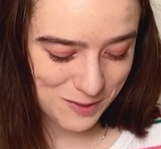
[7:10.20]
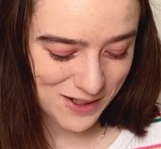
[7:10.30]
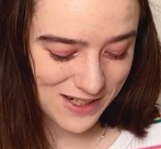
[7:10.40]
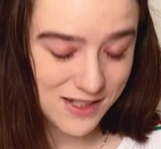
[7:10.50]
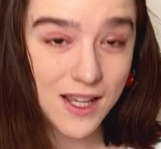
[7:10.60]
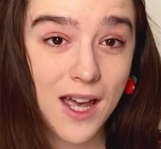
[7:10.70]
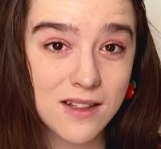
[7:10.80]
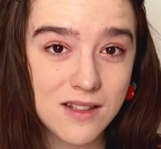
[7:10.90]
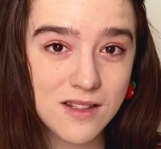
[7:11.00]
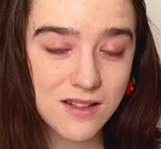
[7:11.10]
1 is
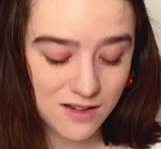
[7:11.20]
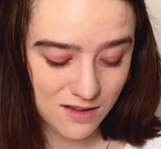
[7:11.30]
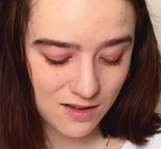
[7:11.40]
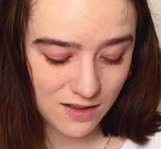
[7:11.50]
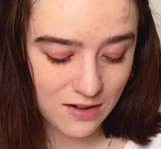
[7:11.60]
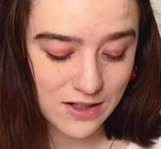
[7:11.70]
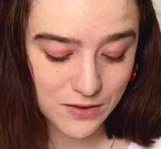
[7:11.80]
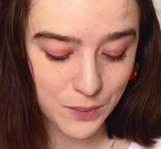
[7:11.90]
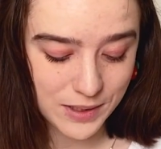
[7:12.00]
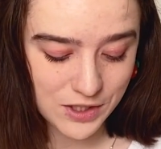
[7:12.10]
yes, there is
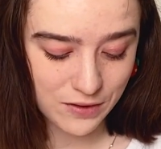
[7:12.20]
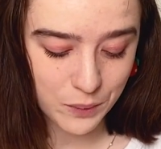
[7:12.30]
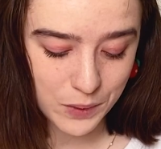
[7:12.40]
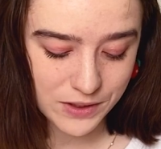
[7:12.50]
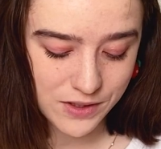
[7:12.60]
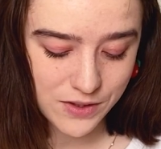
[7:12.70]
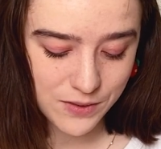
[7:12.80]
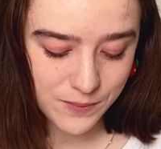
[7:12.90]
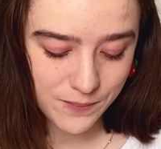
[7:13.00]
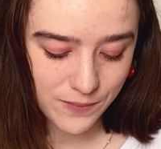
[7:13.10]
a witch in the woods.
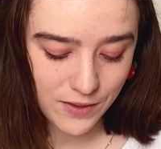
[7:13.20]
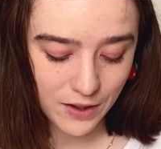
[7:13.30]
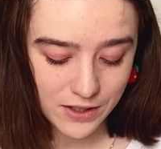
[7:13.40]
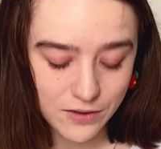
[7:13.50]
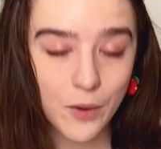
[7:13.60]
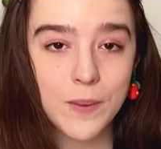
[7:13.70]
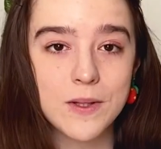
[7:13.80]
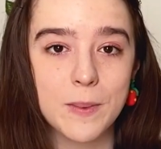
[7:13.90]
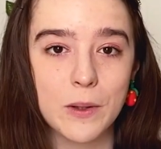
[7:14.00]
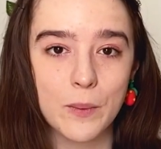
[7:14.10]
There has always
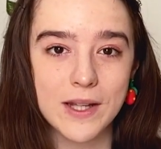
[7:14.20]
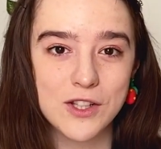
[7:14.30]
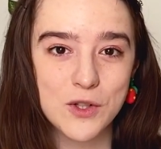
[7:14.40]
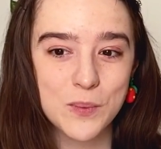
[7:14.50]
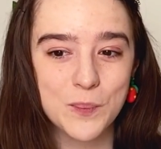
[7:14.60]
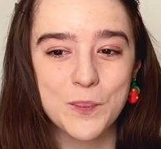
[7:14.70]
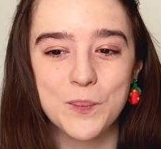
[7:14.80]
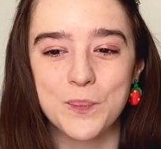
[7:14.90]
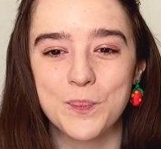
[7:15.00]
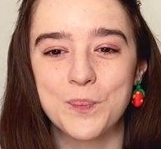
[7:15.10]
been a witch.
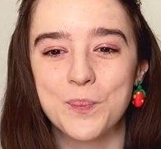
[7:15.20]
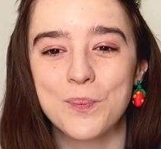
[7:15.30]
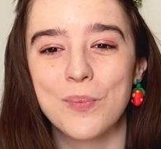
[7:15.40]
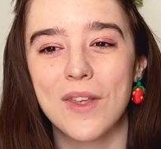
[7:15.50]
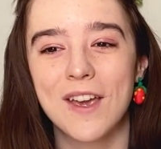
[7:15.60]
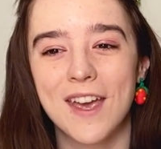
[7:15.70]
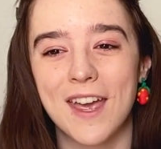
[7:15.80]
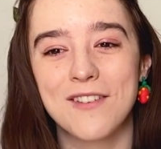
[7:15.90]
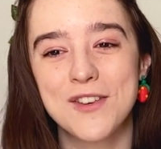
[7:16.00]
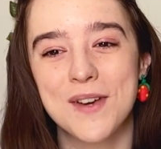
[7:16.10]

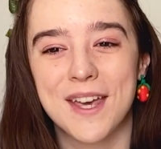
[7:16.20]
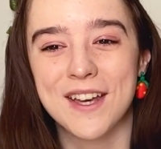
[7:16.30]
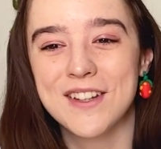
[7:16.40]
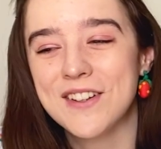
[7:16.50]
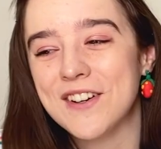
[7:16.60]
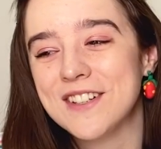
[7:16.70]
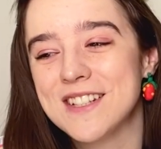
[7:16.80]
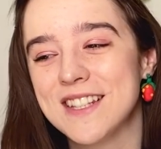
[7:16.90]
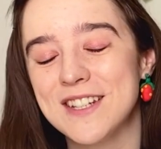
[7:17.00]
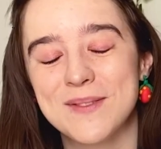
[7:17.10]
If you can,
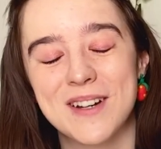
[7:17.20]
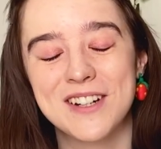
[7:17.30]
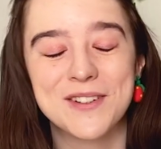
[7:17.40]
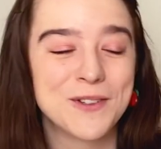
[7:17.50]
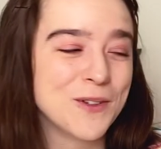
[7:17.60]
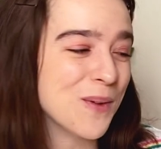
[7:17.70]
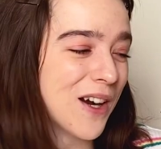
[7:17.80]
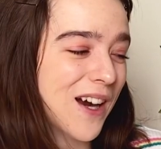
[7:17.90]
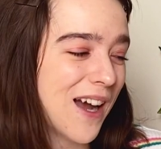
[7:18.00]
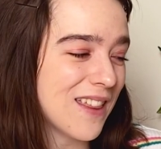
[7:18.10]
honestly, no matter who you
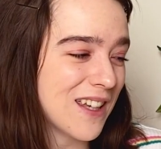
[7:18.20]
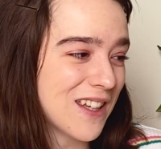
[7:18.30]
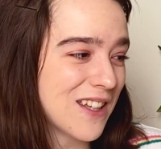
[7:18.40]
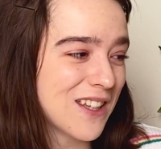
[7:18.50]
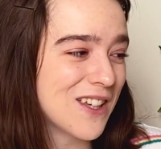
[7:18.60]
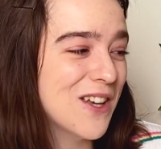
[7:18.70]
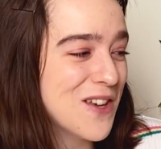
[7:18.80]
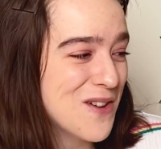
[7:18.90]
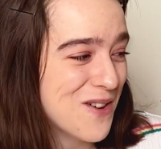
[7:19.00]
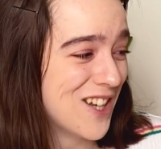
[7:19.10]
are, I think
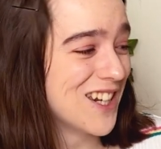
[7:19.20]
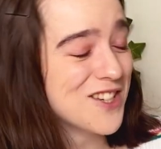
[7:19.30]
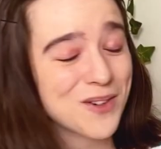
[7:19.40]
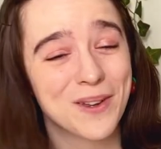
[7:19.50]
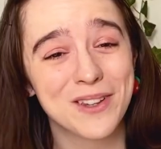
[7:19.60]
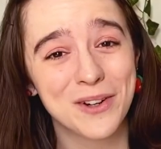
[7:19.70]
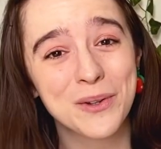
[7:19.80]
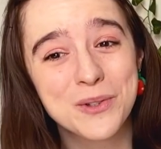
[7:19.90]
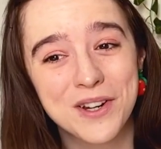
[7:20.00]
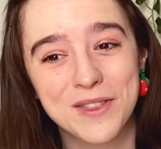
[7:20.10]
you would enjoy The Girl
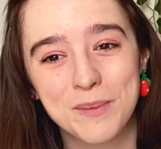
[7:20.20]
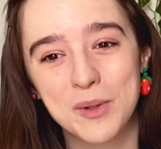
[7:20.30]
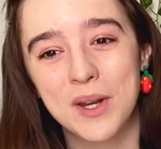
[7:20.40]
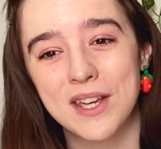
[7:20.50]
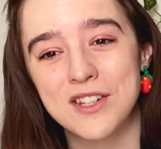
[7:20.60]
Who Drank the Moon.